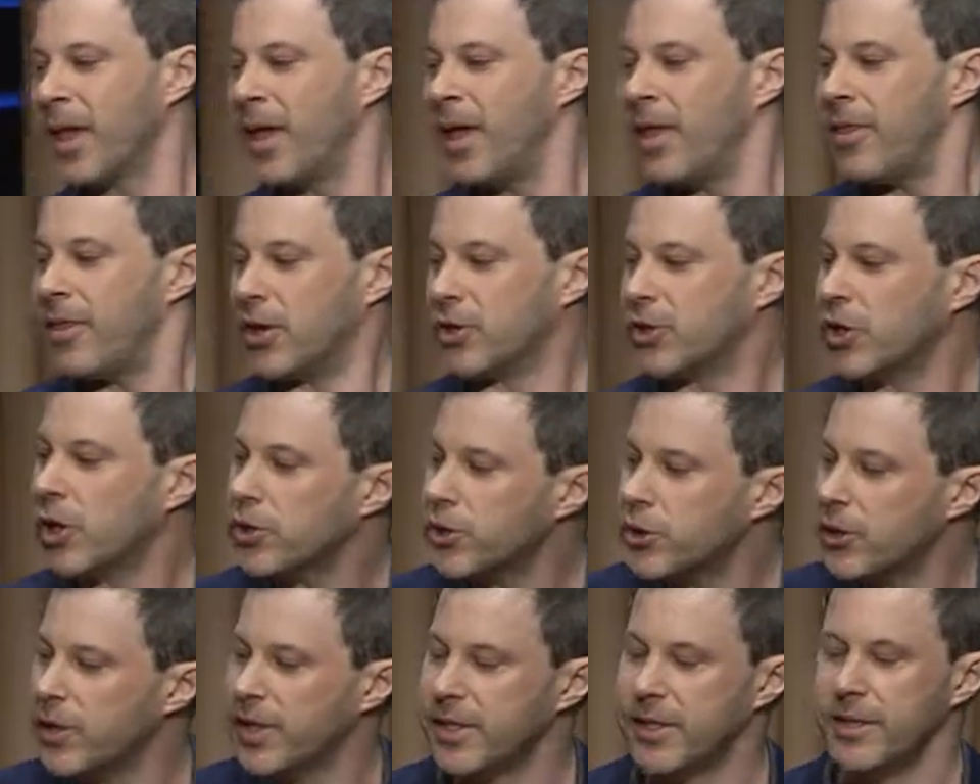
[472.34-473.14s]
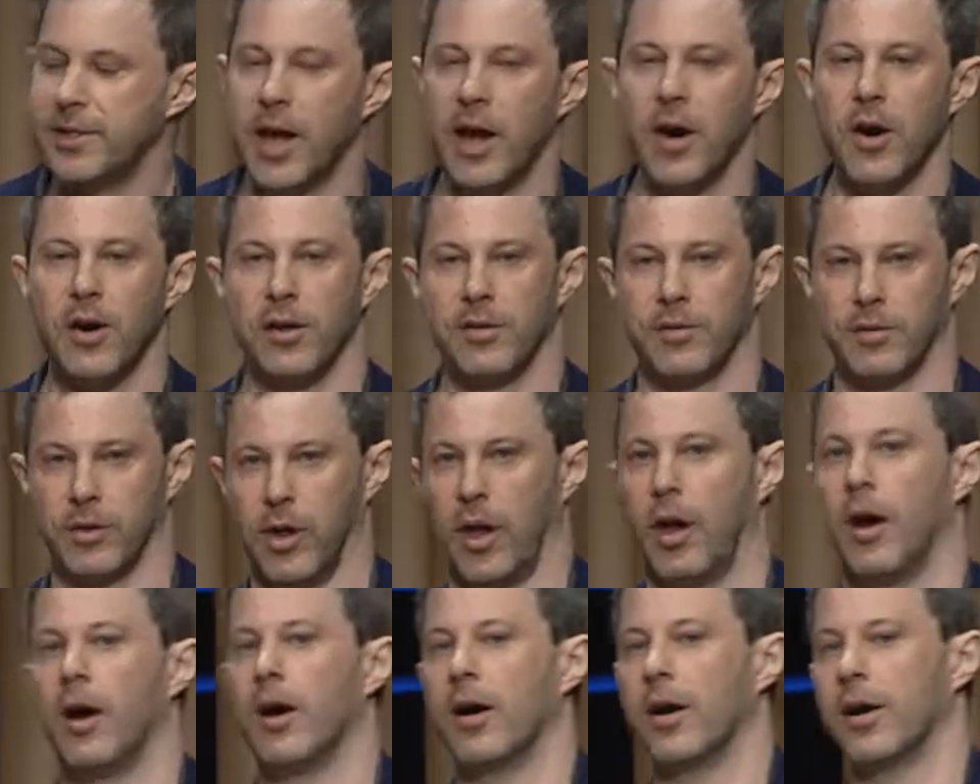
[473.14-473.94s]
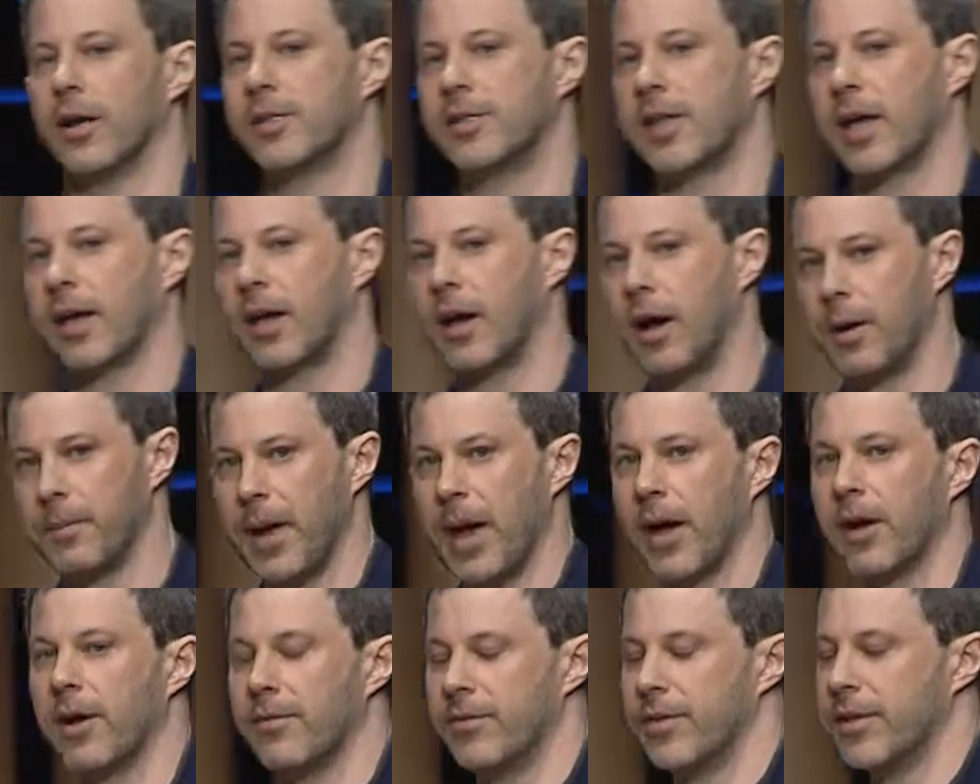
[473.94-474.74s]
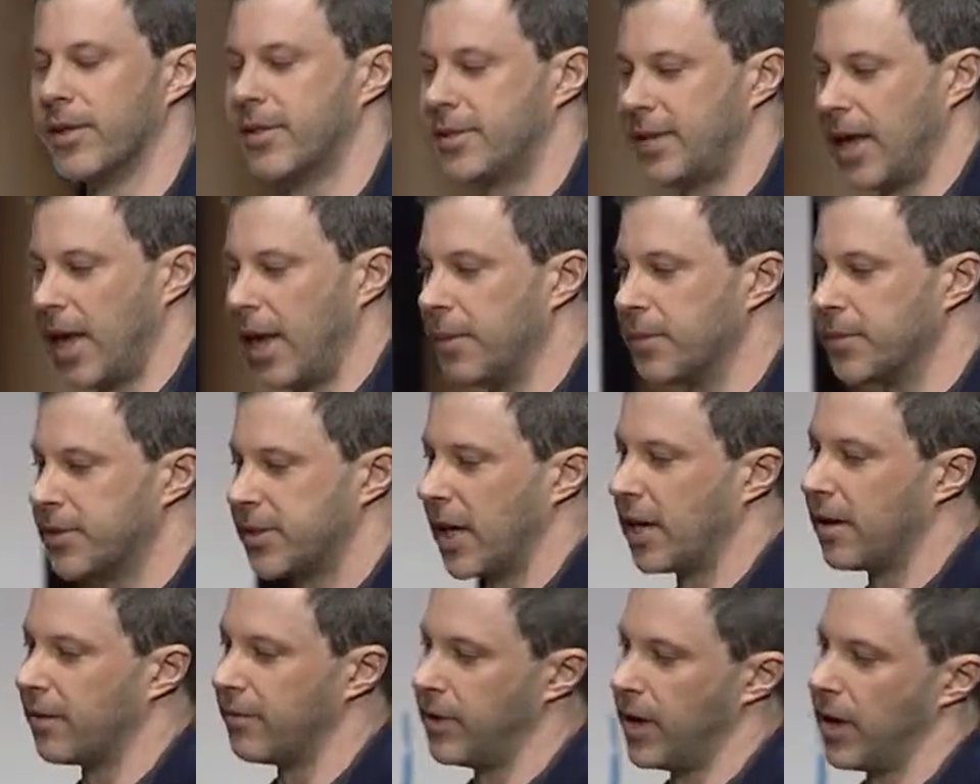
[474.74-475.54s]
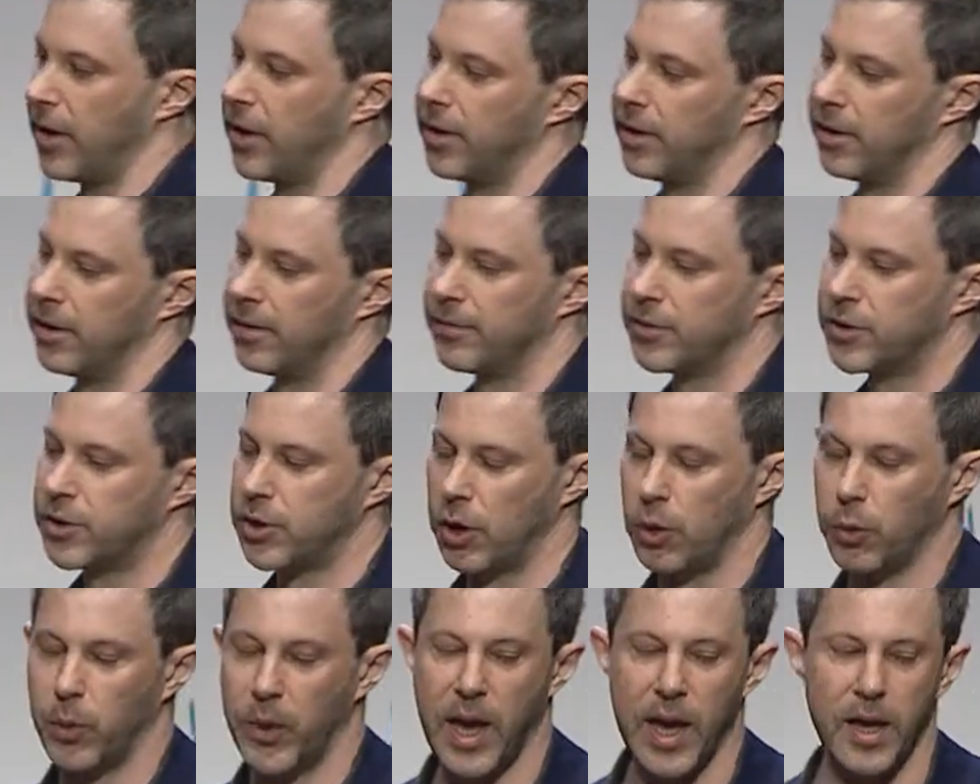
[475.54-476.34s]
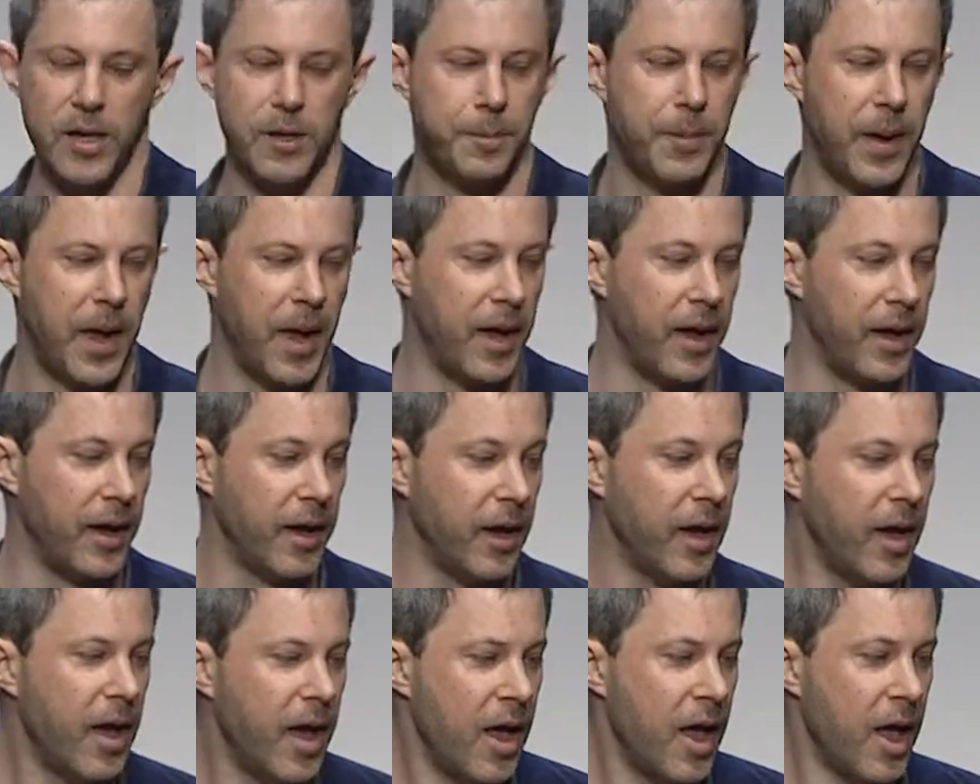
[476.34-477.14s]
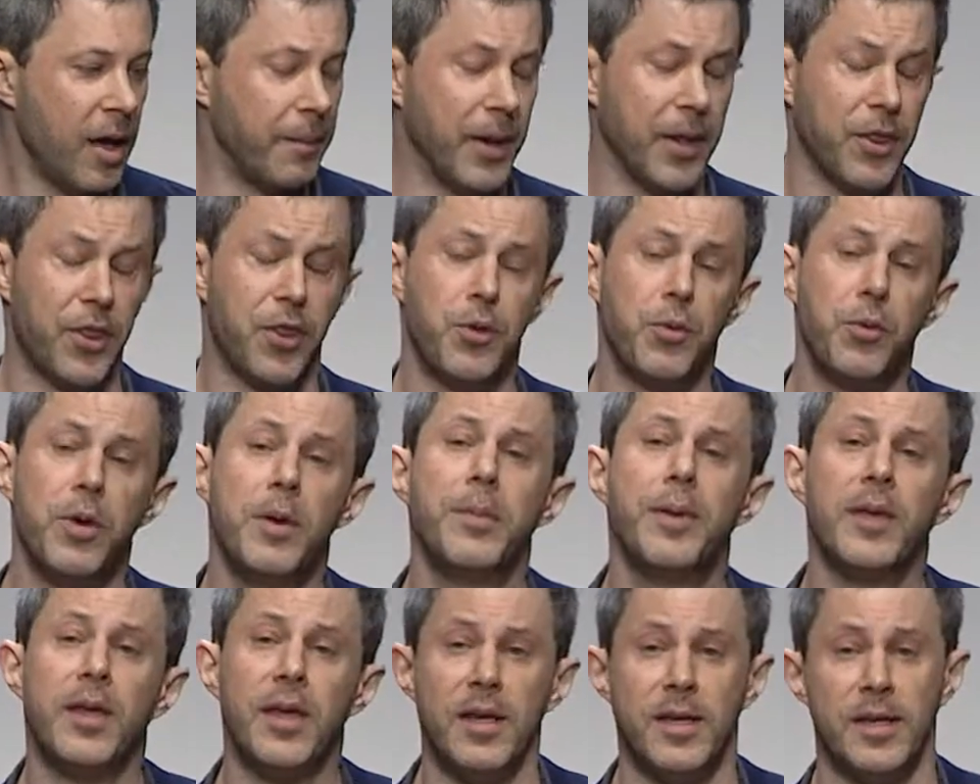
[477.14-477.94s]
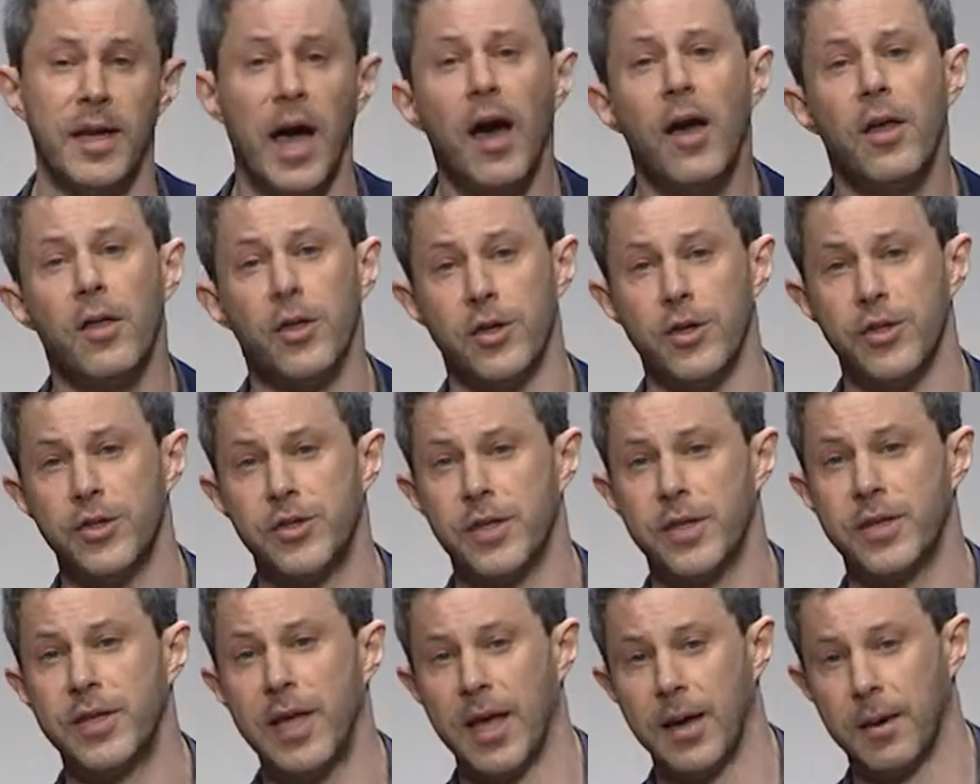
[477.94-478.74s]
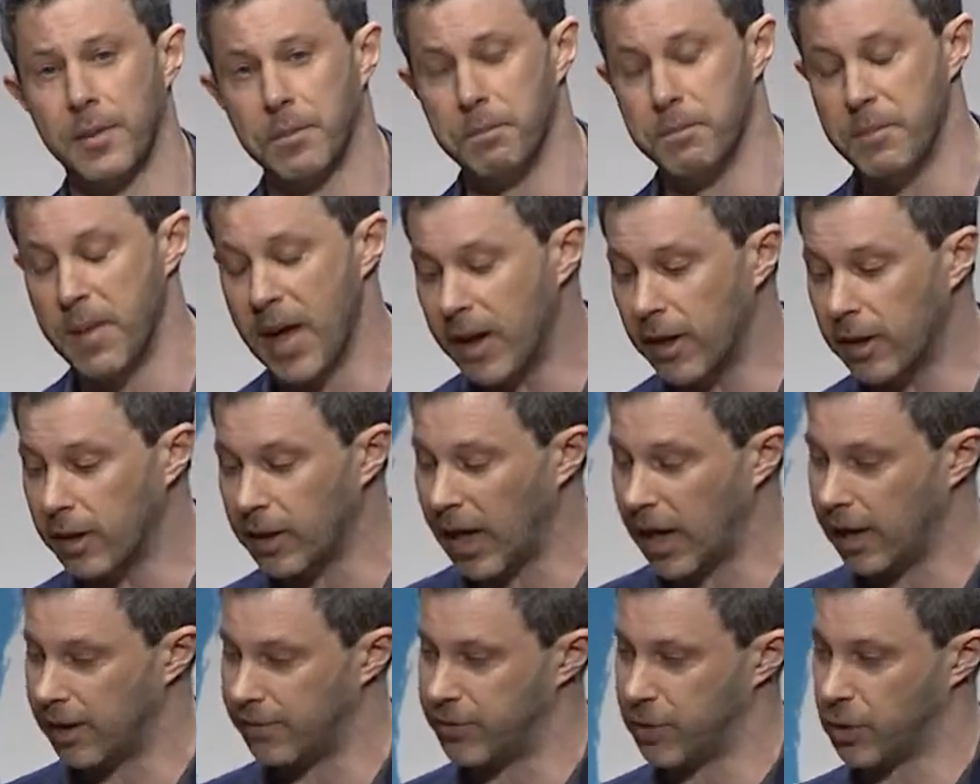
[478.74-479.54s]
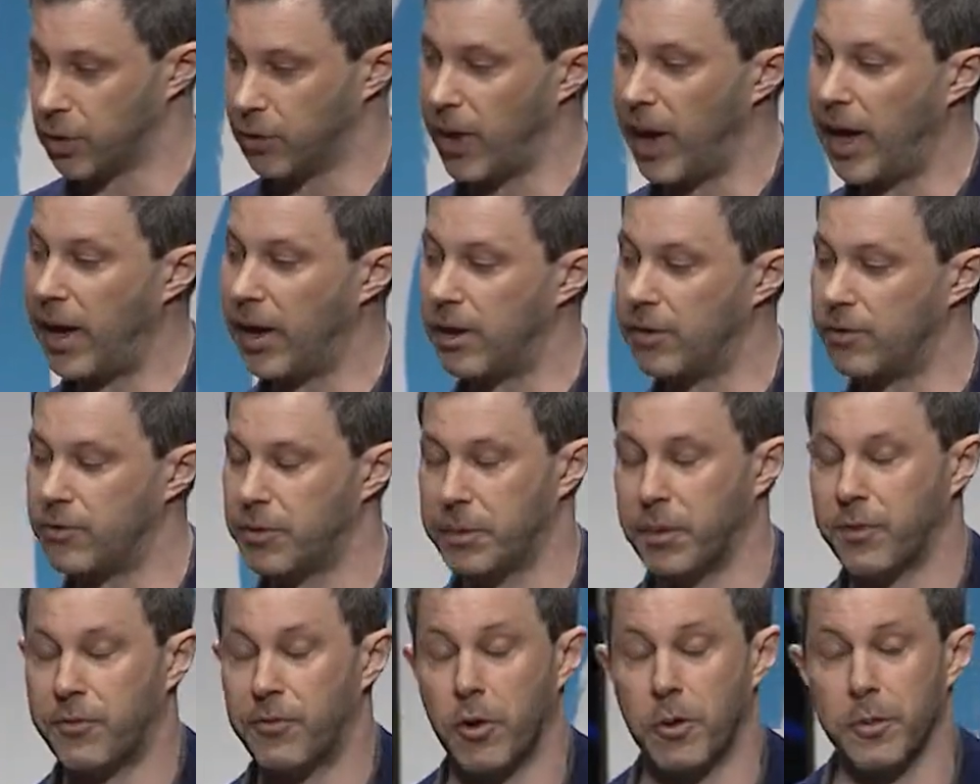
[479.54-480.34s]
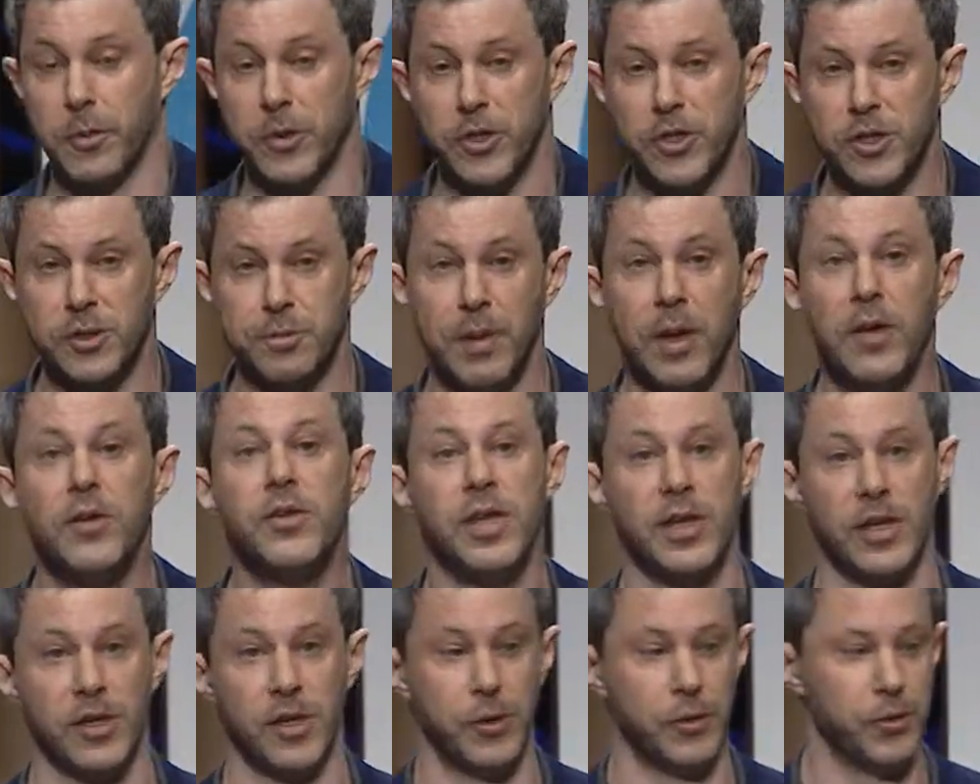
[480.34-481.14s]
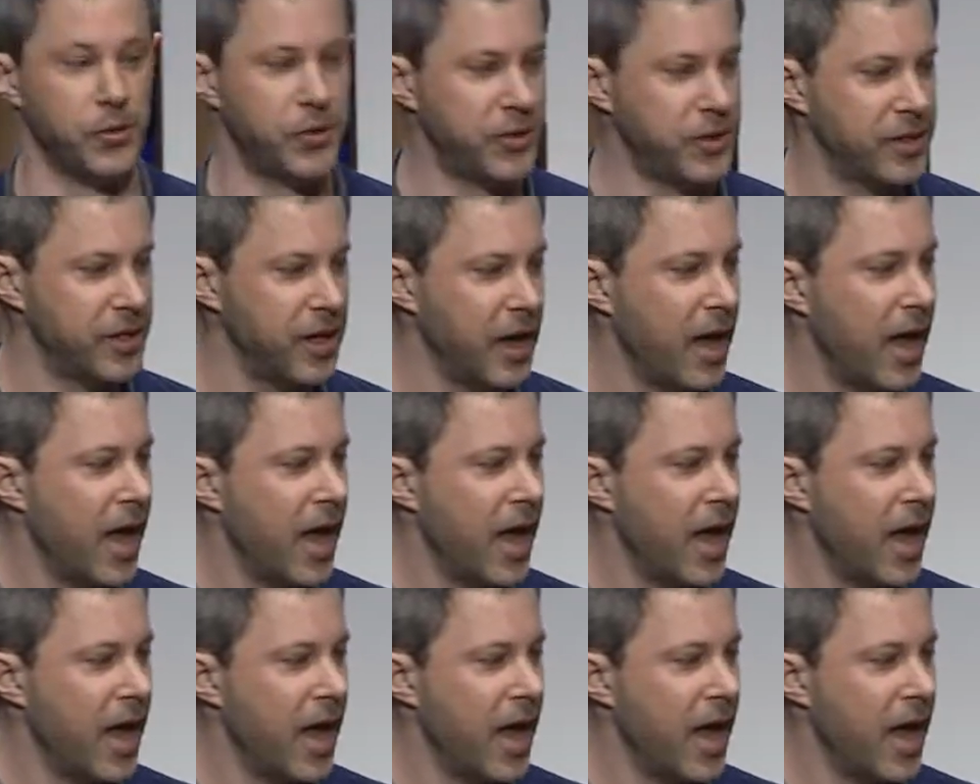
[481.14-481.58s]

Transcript: There's also these narrative logs that come out of the same set of narratives. So we had to pay about $3 million to take metal out of the ground from a former smelting use.